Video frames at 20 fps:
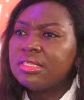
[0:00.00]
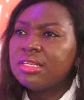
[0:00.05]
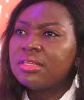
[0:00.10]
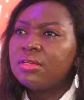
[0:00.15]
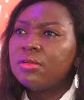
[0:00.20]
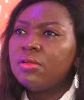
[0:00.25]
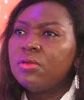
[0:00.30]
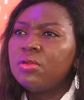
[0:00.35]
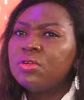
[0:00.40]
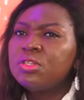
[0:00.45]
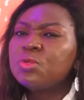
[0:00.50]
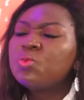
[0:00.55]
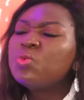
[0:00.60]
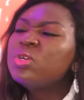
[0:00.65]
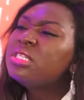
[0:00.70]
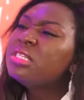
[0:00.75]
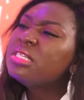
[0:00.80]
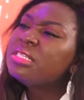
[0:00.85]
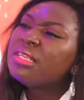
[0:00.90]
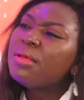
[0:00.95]
Technology,
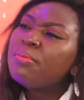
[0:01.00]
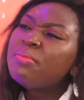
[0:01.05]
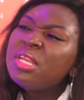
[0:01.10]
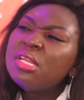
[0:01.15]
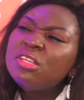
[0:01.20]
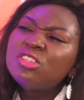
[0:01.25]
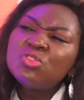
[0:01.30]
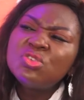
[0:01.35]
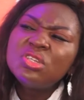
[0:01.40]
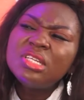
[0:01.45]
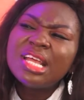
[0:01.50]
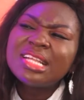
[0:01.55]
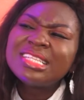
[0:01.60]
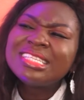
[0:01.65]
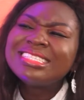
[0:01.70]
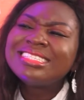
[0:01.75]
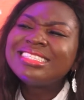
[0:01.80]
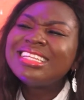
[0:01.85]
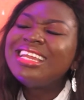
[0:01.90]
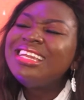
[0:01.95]
which is the ministry that
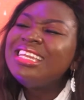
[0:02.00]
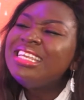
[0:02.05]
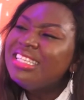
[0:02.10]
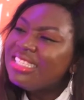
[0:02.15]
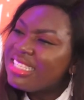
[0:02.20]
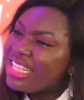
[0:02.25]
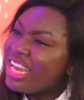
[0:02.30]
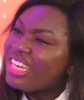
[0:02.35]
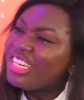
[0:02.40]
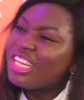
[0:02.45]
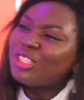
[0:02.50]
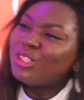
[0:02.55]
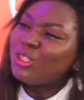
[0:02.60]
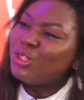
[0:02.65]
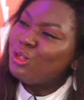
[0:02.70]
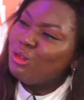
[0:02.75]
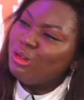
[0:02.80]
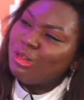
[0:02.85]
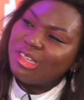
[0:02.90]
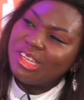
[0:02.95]
is the least
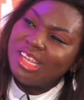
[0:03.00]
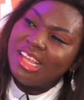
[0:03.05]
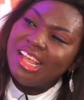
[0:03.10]
understood.